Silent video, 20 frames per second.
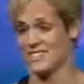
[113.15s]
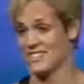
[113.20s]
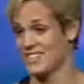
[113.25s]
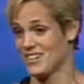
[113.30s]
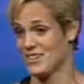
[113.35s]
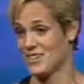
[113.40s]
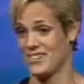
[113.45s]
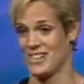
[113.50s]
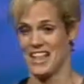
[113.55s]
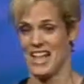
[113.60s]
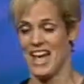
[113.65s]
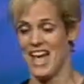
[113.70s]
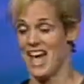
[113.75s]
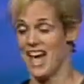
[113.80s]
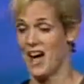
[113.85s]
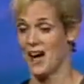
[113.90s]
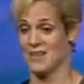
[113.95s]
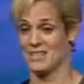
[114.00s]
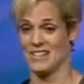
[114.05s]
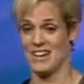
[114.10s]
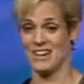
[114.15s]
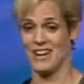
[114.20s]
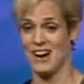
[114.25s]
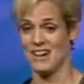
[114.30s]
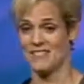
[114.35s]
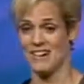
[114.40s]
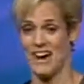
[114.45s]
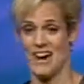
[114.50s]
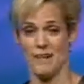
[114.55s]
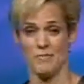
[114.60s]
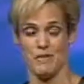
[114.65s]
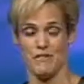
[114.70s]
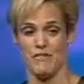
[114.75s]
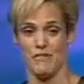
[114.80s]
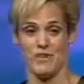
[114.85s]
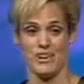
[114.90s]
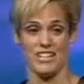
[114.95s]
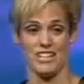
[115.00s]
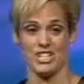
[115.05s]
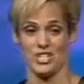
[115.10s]
So I was like, all right. And
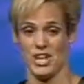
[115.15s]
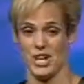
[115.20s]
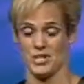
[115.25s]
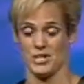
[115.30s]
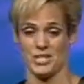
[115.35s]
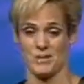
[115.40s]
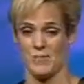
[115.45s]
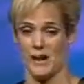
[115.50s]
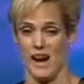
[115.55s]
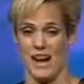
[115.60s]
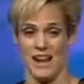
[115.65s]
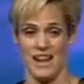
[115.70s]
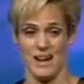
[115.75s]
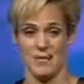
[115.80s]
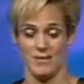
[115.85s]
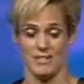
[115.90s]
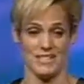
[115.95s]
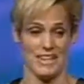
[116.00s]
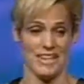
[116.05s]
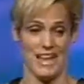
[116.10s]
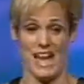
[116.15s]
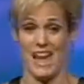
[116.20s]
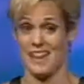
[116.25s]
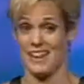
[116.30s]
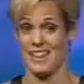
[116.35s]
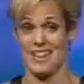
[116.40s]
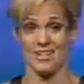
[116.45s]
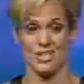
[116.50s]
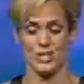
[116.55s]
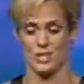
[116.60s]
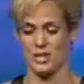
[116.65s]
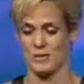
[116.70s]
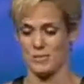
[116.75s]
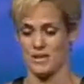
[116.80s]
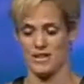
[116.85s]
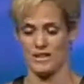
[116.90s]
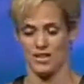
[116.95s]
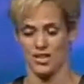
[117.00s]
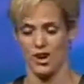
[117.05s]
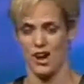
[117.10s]
before he could change his mind, I was like out of that gym
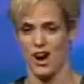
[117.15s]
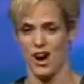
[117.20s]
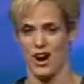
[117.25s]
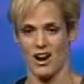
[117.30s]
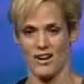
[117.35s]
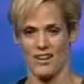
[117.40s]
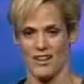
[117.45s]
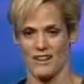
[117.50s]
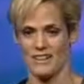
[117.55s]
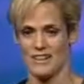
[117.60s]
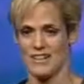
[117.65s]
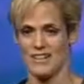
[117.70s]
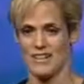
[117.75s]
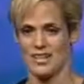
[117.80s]
and in the car and